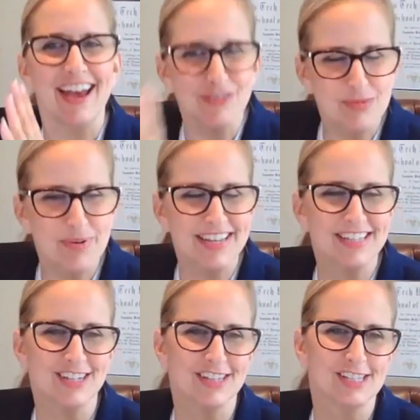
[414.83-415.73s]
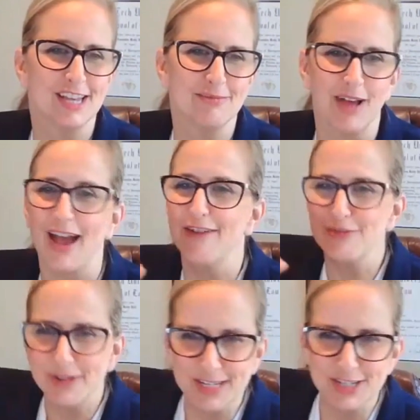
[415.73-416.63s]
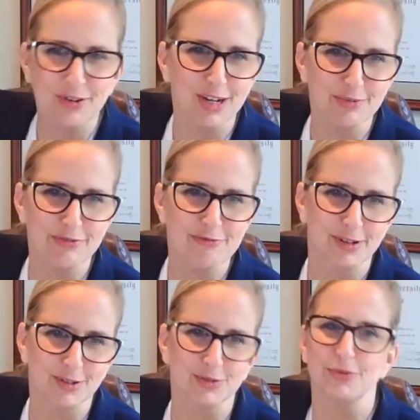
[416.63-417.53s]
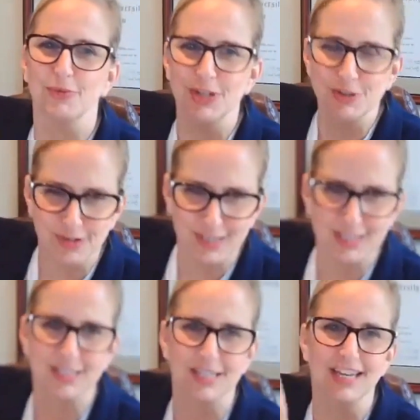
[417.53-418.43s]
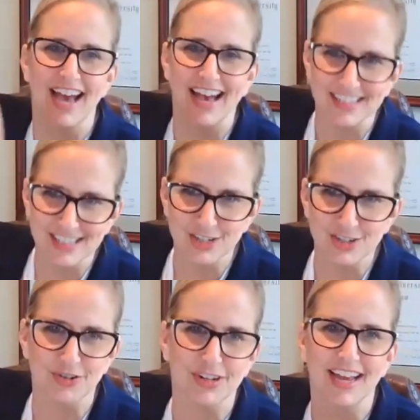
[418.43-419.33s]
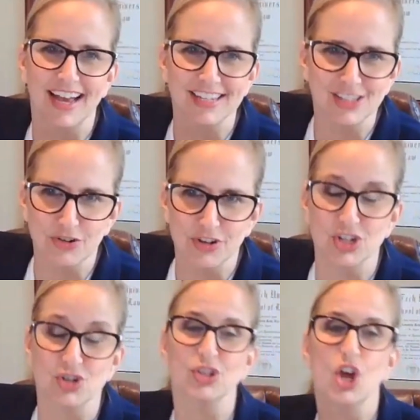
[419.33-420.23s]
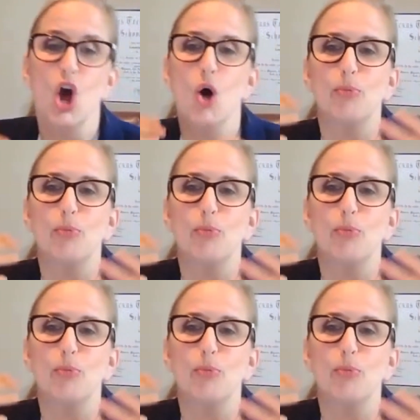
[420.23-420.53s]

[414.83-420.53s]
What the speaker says: Everybody is on the same level. Everybody's graduated from health school, went to residency, has the degree, has the credentials.